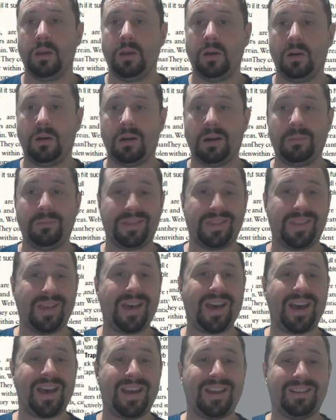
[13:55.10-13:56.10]
Alright, but
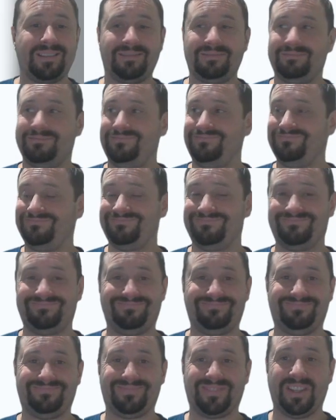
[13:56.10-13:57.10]
that,
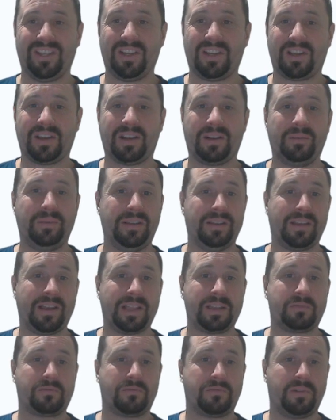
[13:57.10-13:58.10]
you gotta admit,
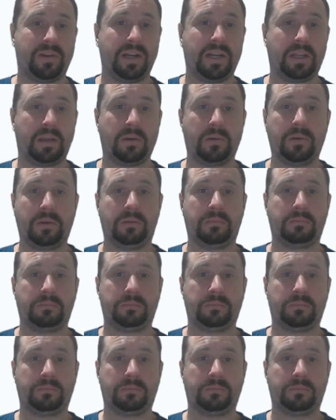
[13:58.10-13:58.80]
that's pretty good.